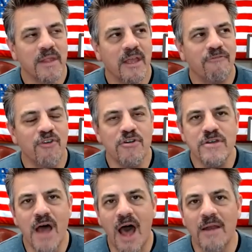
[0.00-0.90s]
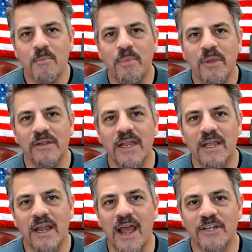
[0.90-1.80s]
If you're not building
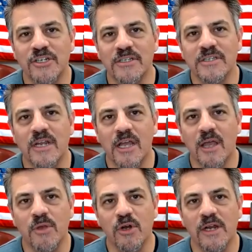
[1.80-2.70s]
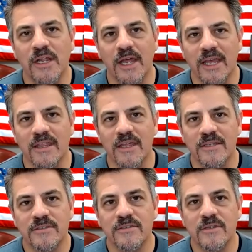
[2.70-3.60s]
connections in a community like
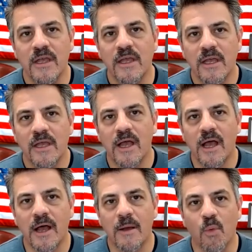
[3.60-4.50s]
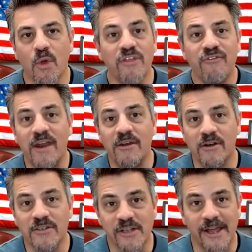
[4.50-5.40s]
this with
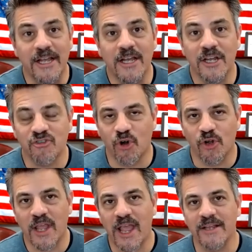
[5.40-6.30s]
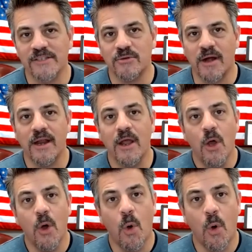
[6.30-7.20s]
vendors like a control case, right,
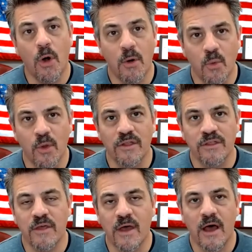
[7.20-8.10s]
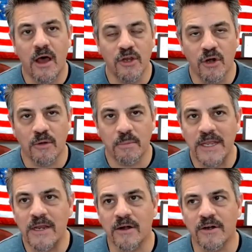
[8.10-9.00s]
or with your
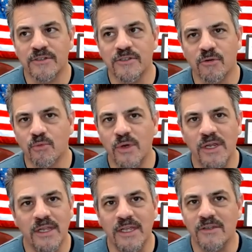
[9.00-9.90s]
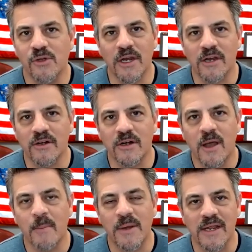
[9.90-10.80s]
peers, you're really doing your
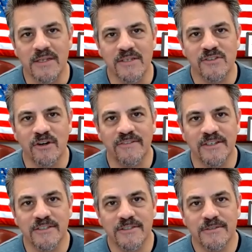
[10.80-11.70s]
company a disservice.